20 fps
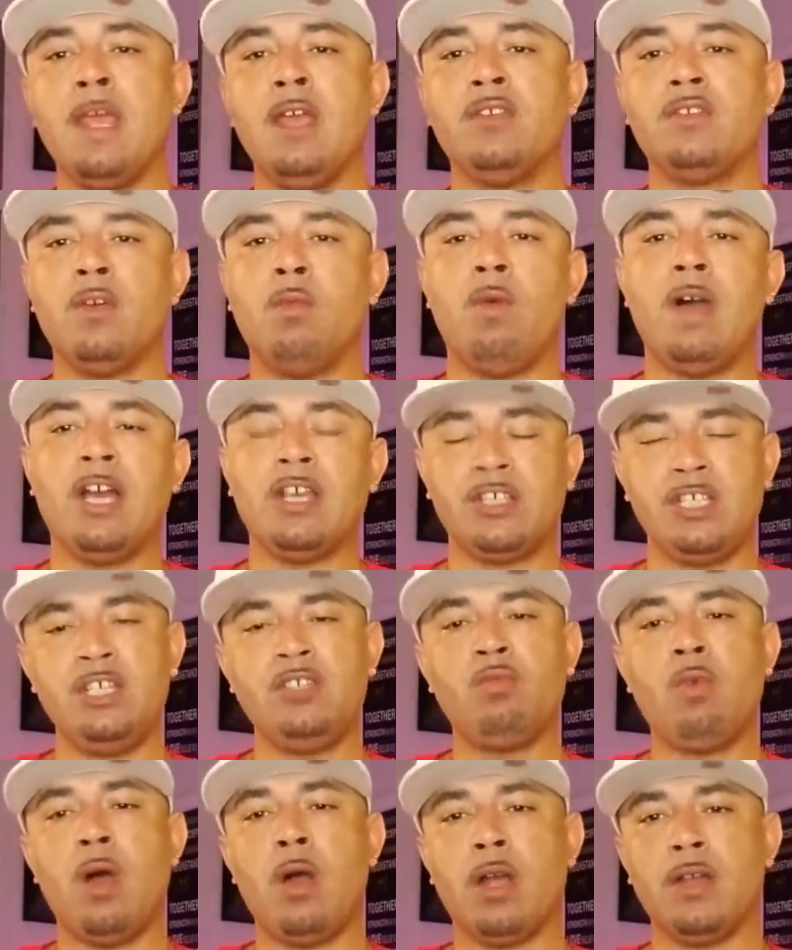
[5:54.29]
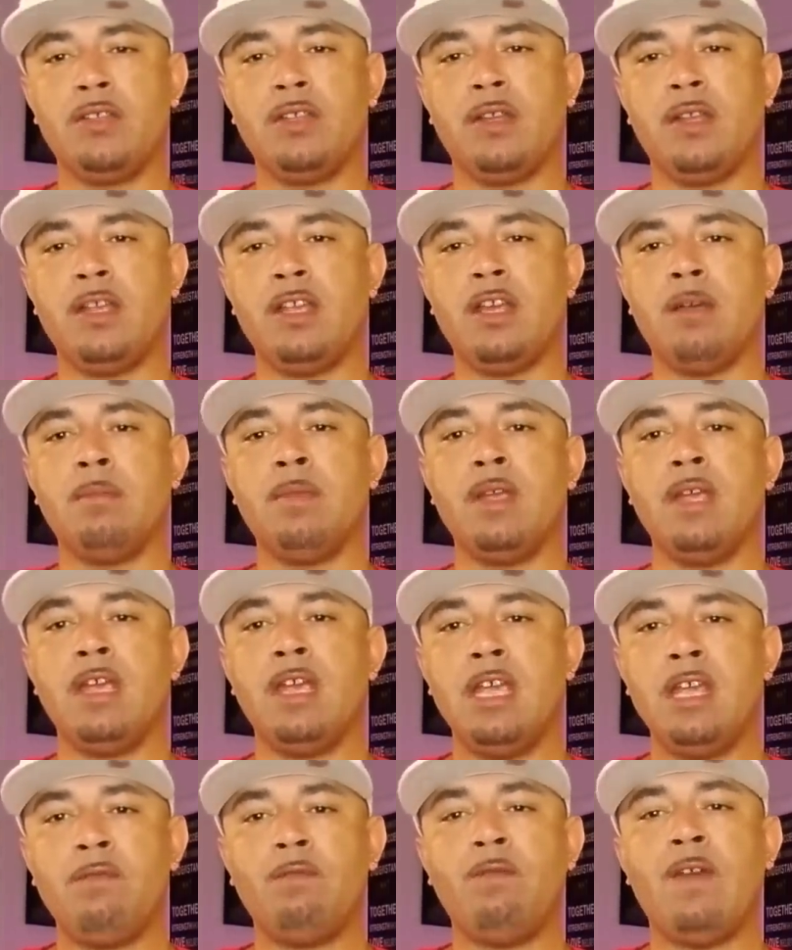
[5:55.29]
So while she's walking to them,
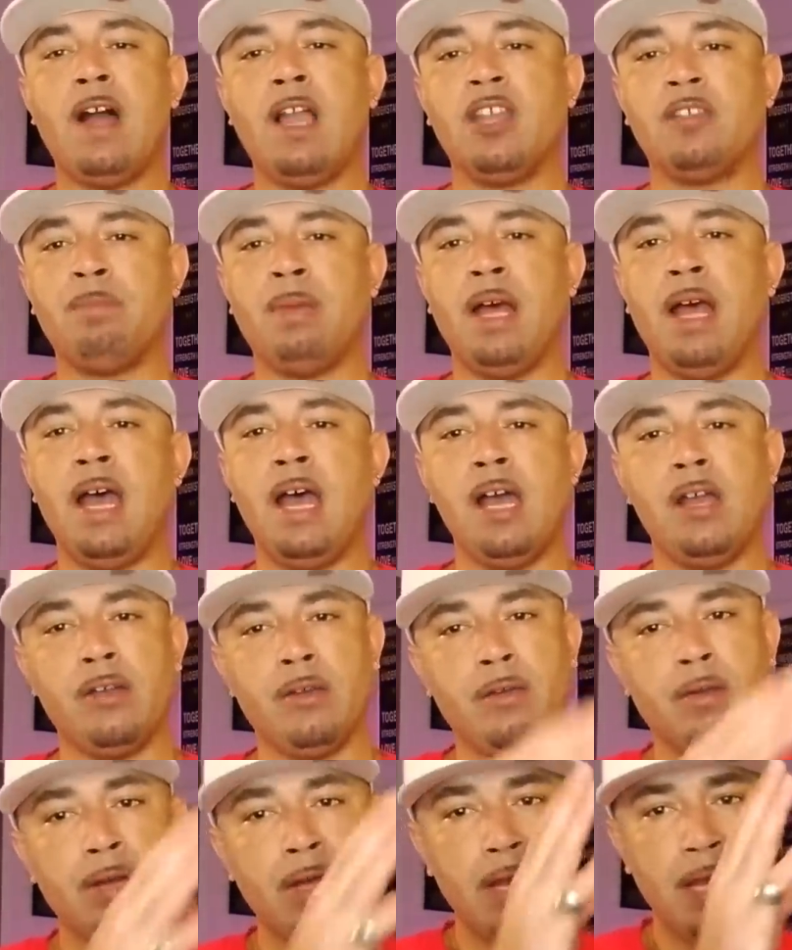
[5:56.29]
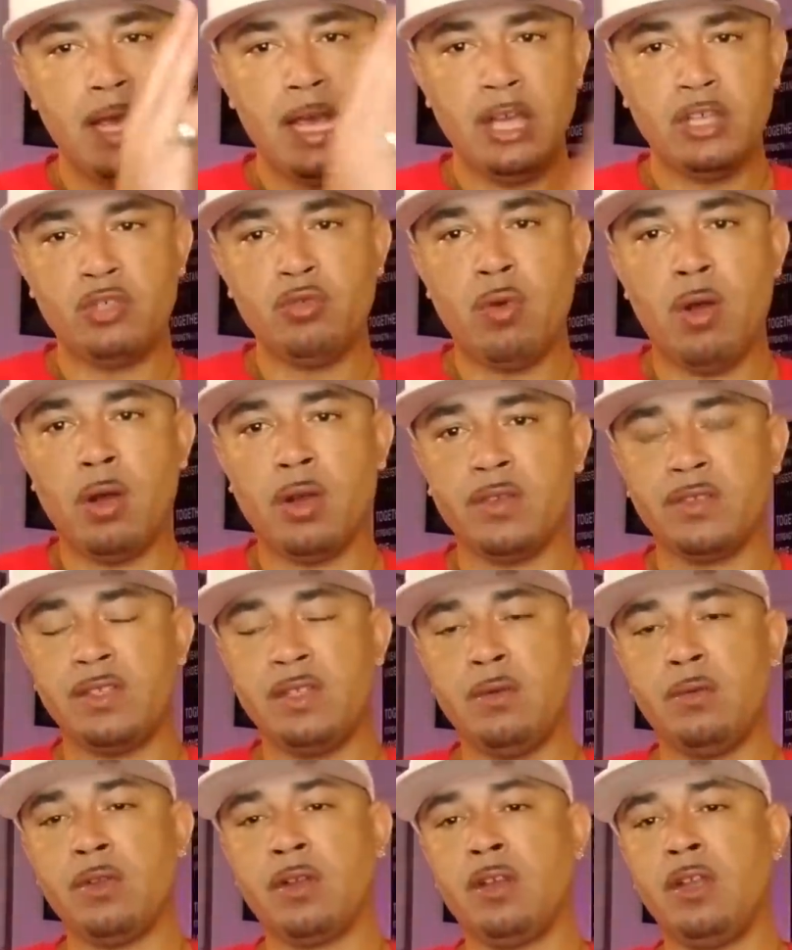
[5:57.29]
he follows behind her as you all can see
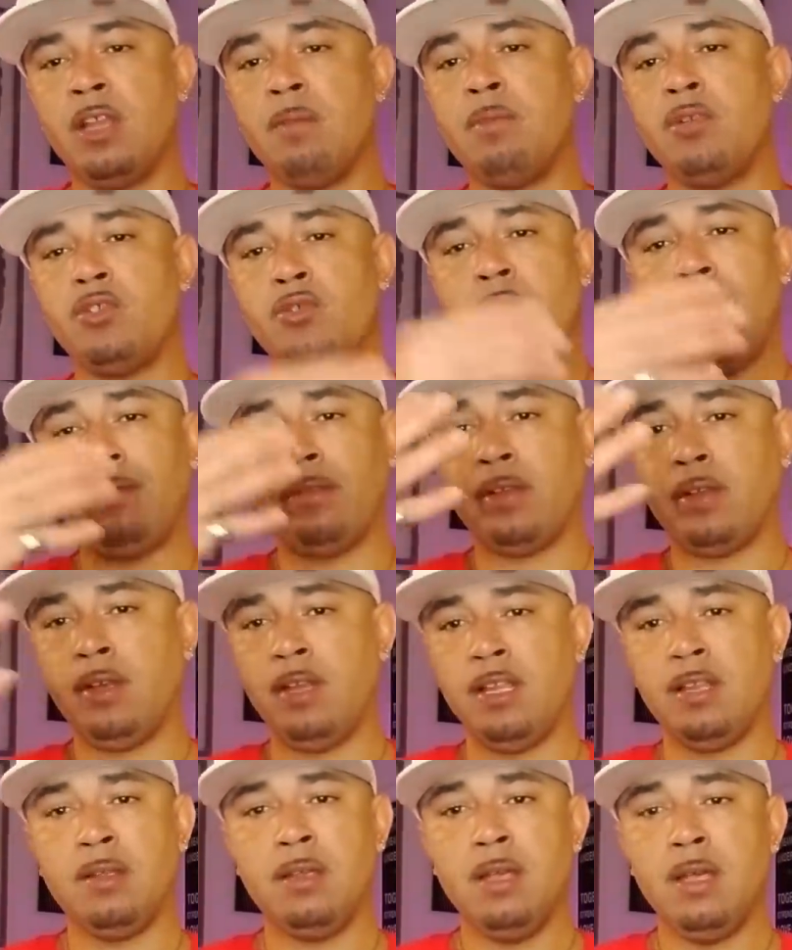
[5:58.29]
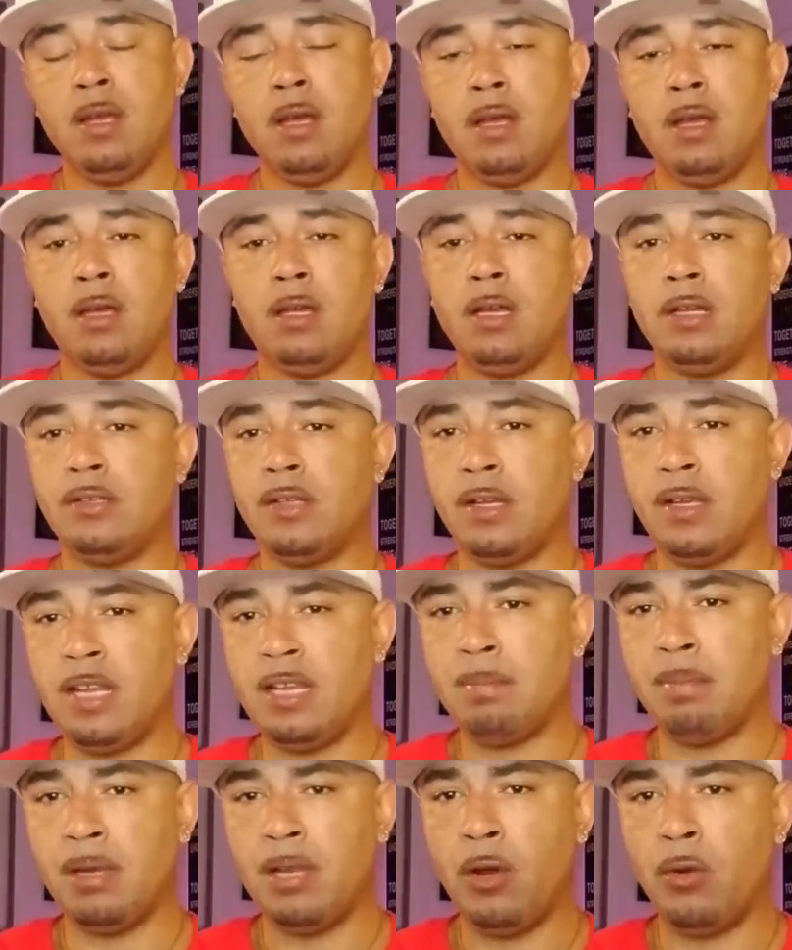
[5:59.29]
on the clip, but you have to click uh, the
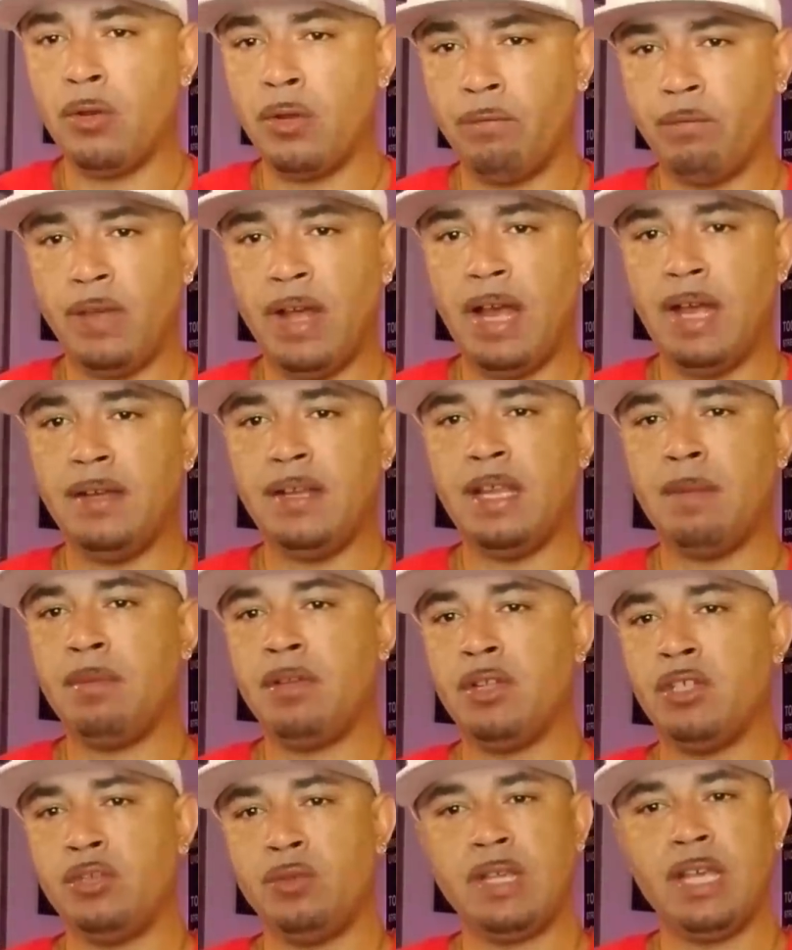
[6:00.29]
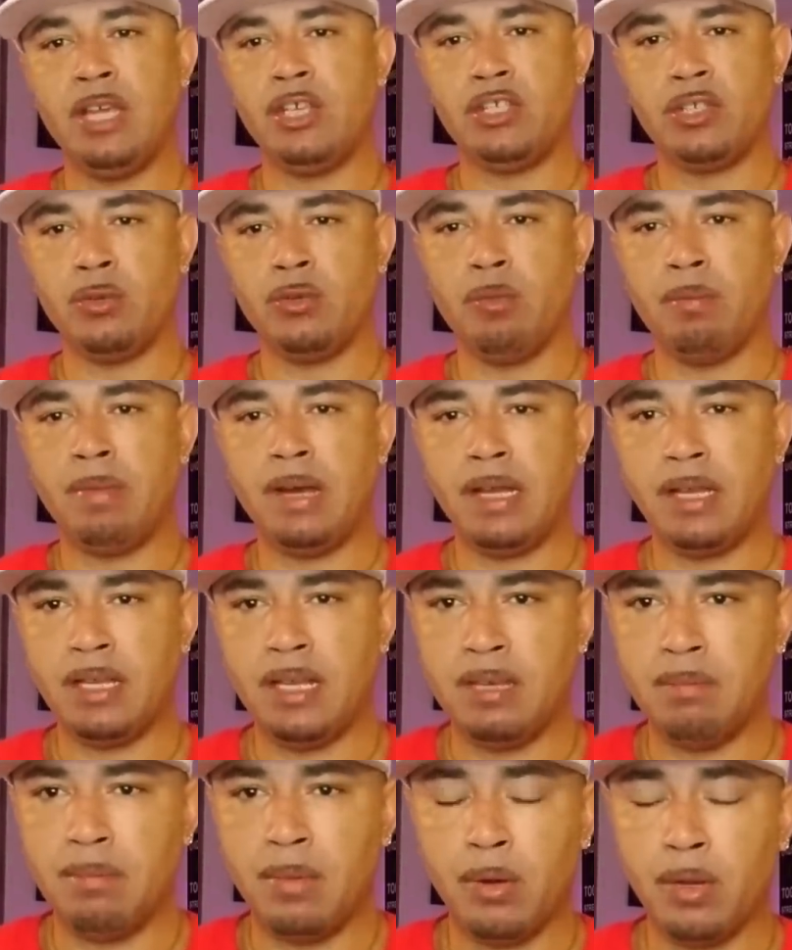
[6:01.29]
link below to find that because you can't show nobody
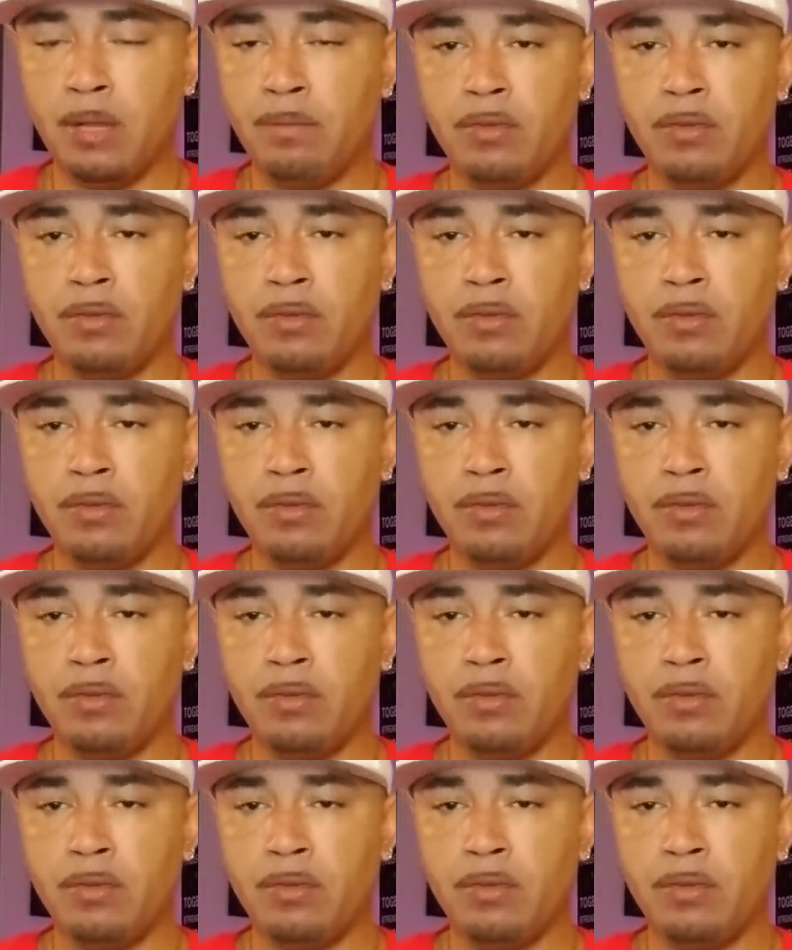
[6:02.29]
getting murdered.